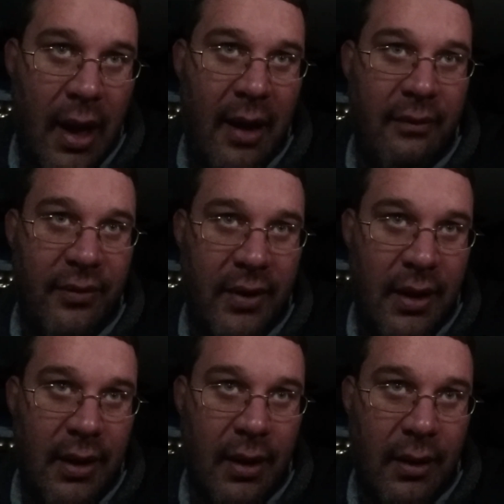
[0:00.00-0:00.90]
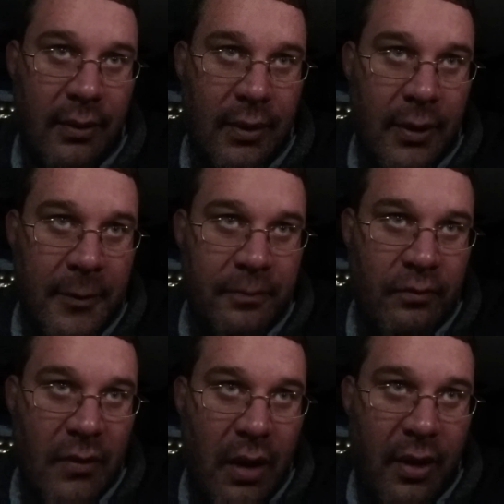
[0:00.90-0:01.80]
have the
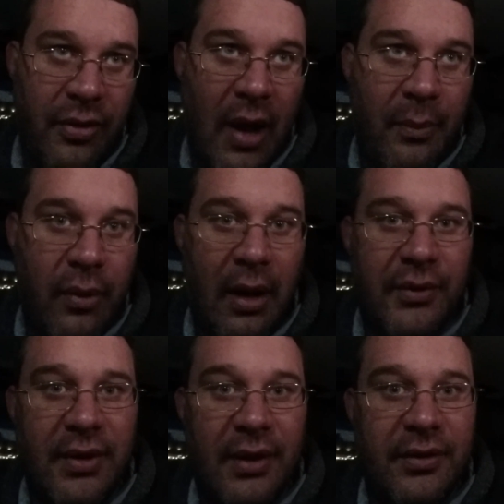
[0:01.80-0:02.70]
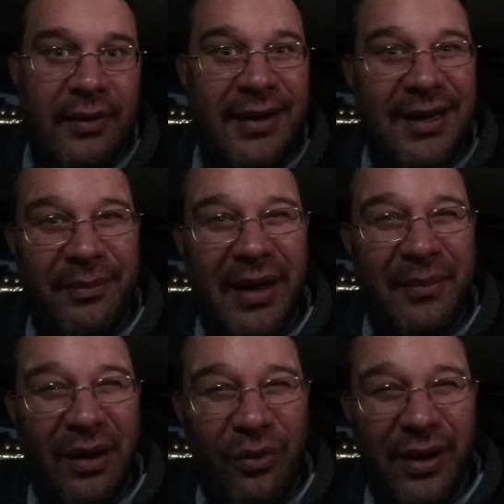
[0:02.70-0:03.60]
thought process of, I need to pay
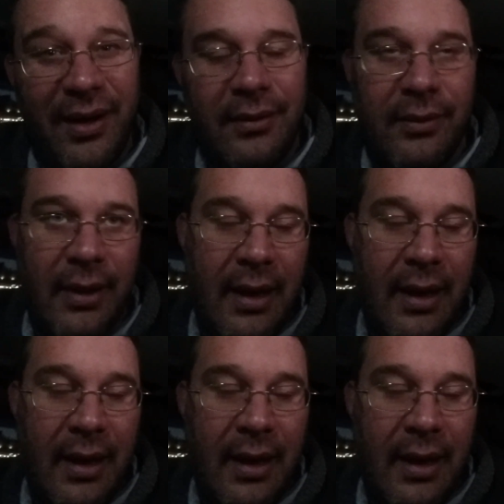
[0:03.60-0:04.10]
my rent.